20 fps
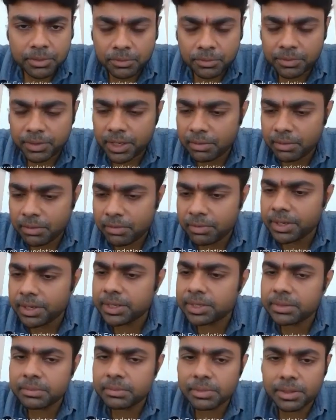So, we have a
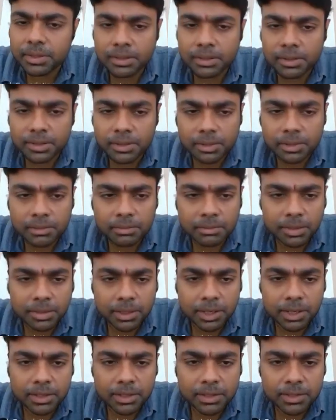very similar
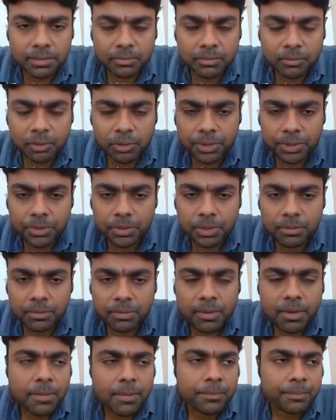mechanism what you have
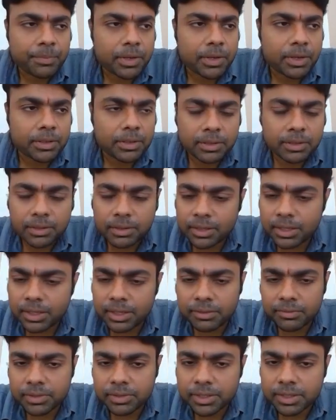under
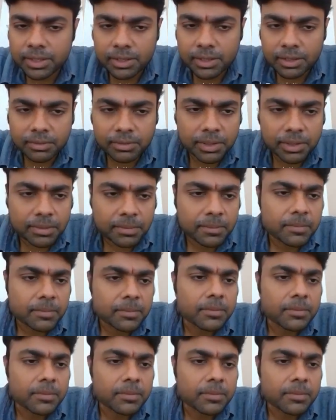any fiscal levy.